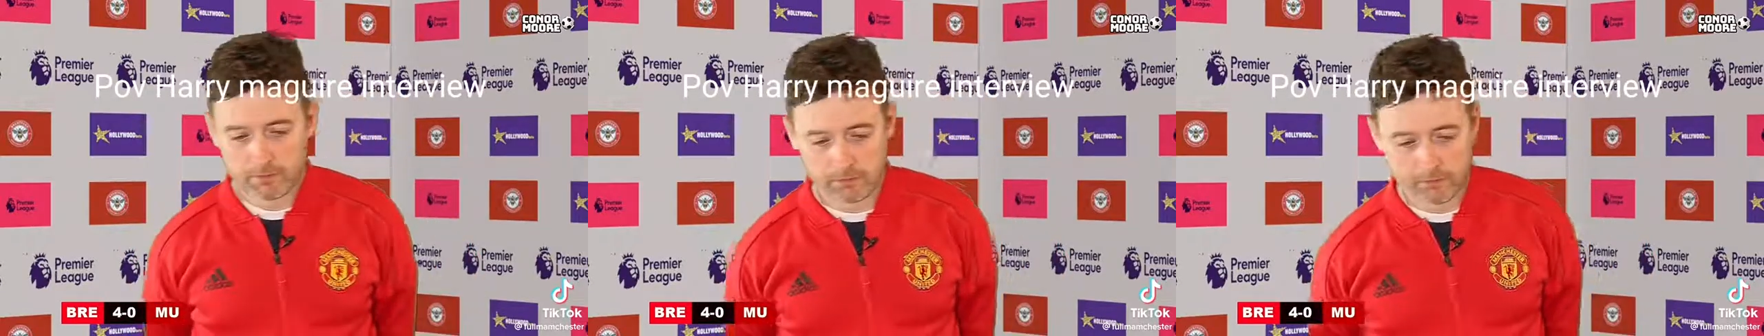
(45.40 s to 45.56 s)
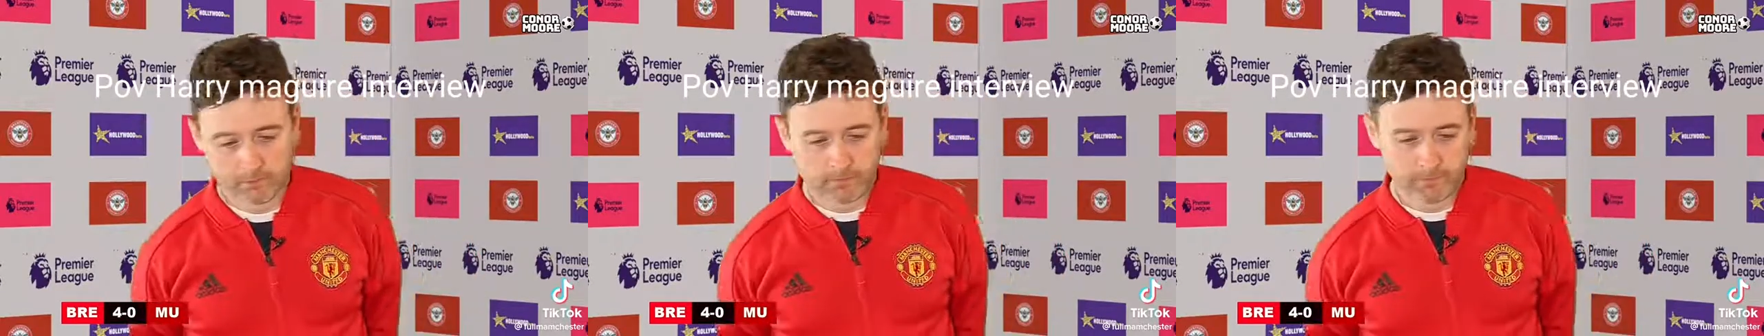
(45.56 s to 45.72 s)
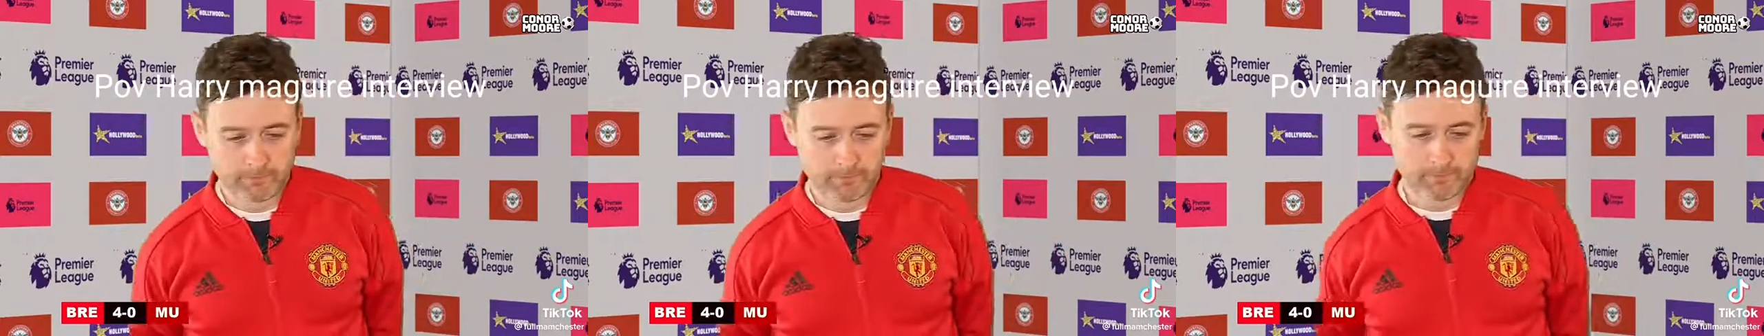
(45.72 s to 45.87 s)

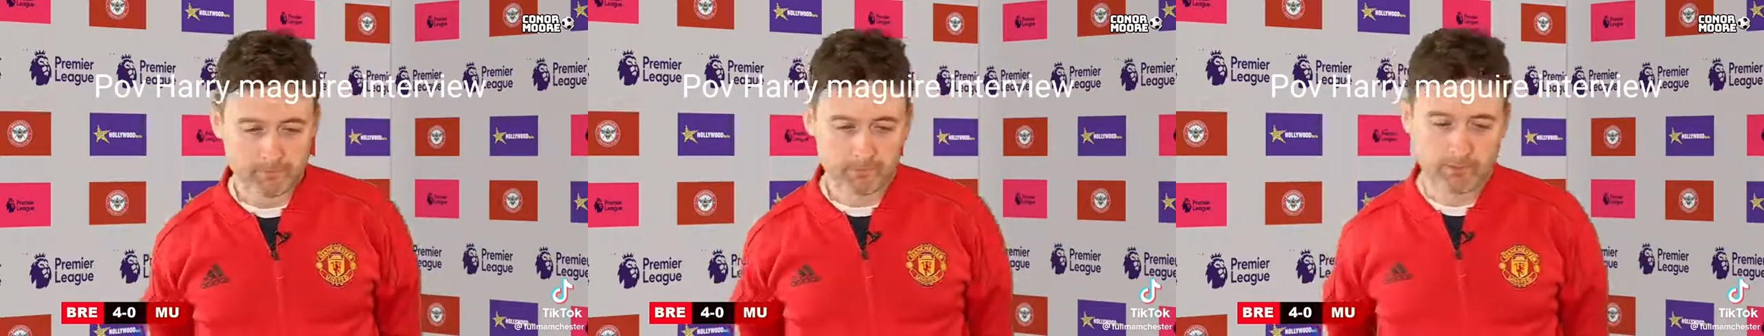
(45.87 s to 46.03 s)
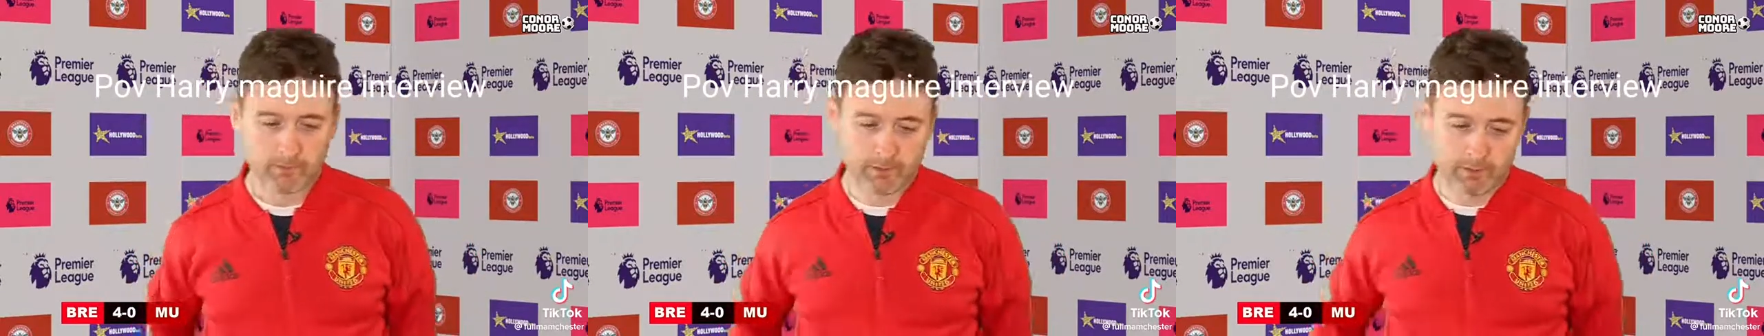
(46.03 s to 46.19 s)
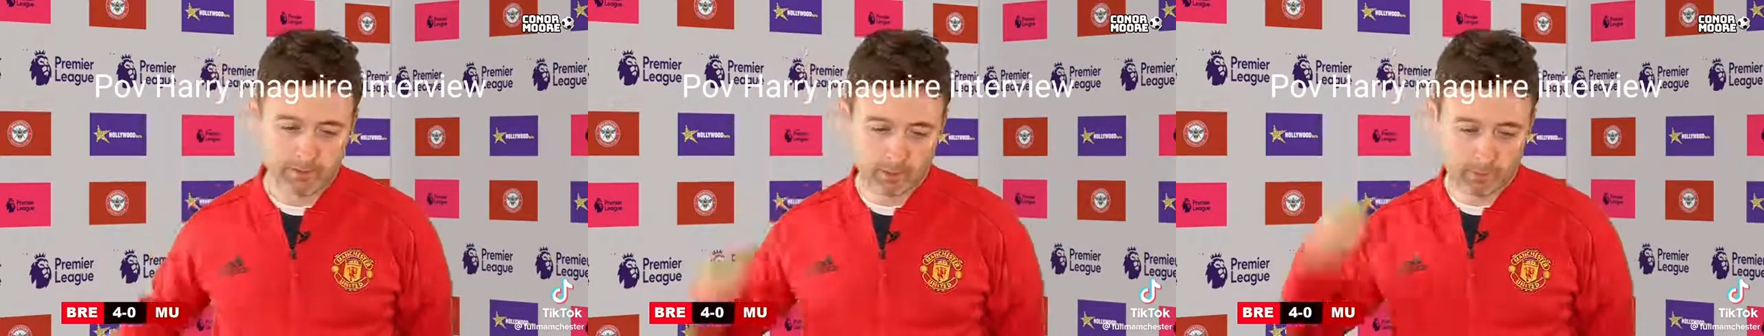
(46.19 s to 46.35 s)
Yeah,
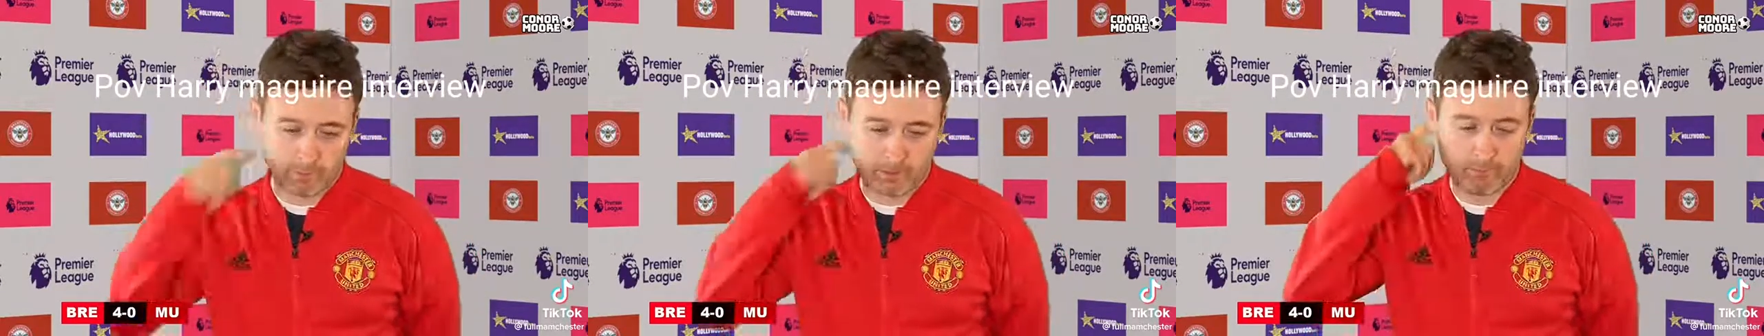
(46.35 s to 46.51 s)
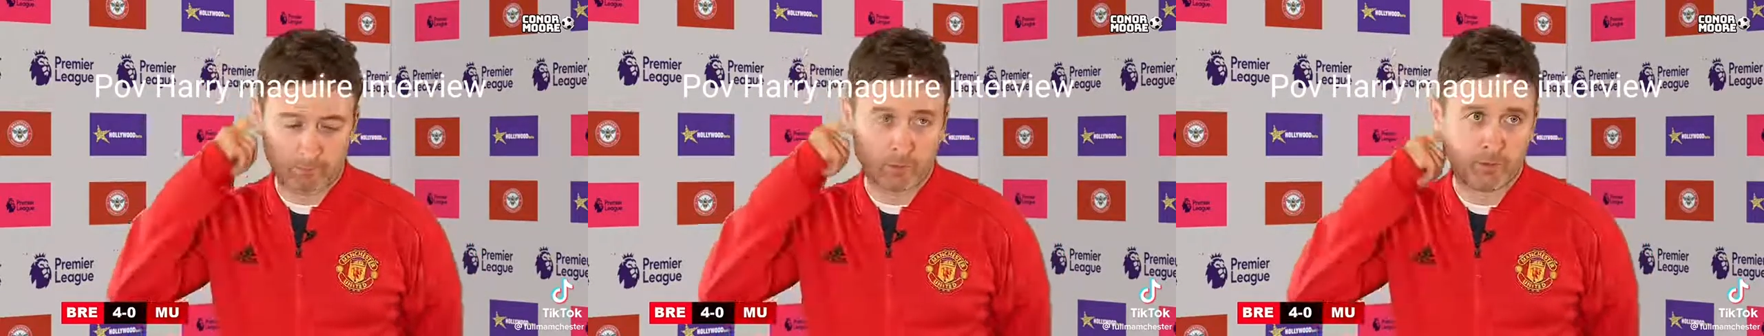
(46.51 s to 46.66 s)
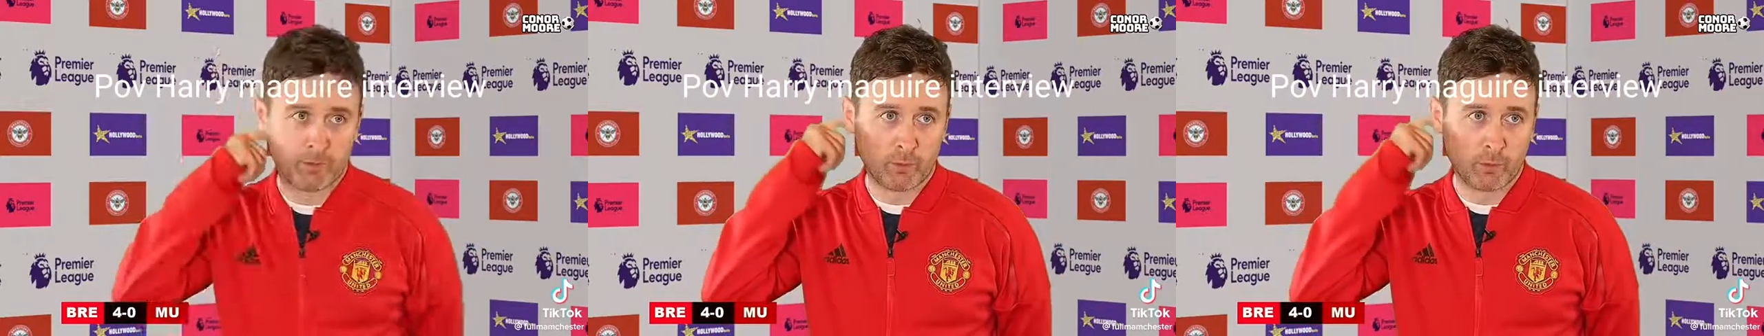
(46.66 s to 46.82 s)
I ended up
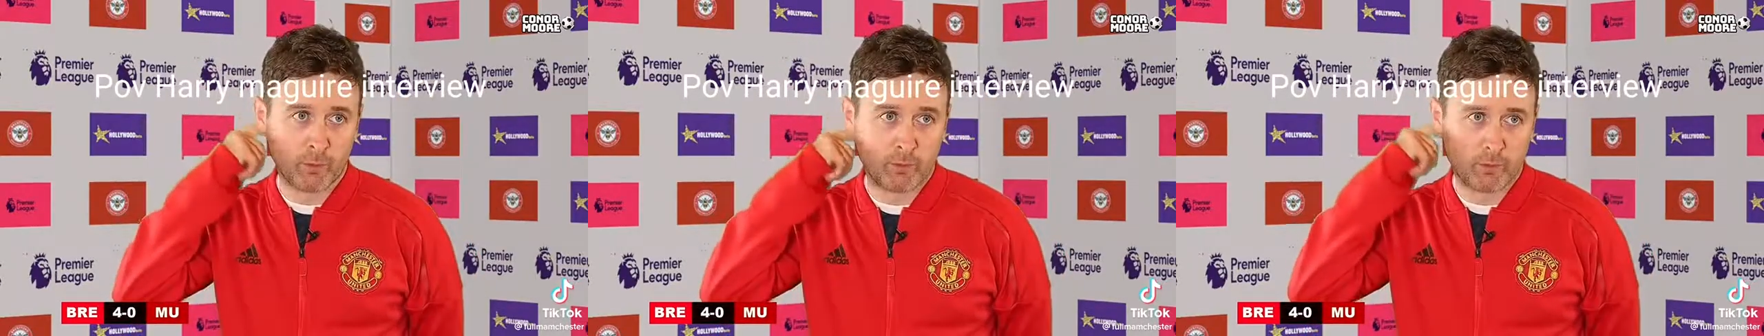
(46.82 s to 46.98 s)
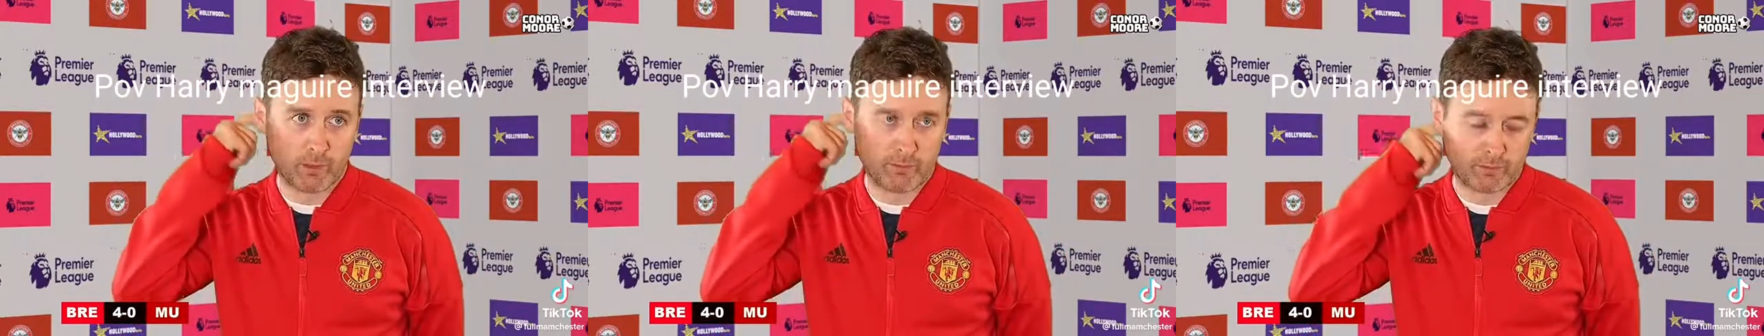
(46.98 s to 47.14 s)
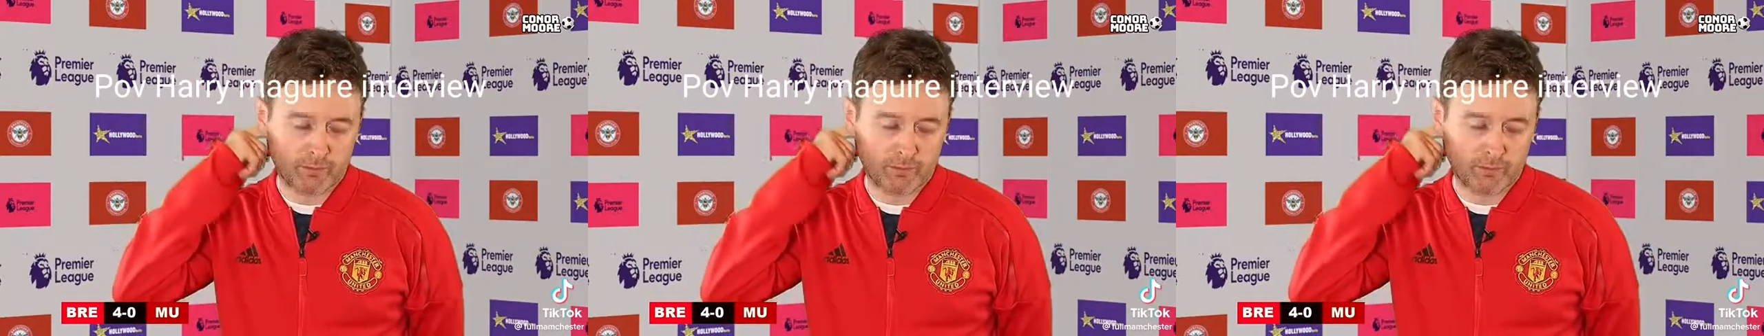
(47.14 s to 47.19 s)
headbutting the wall.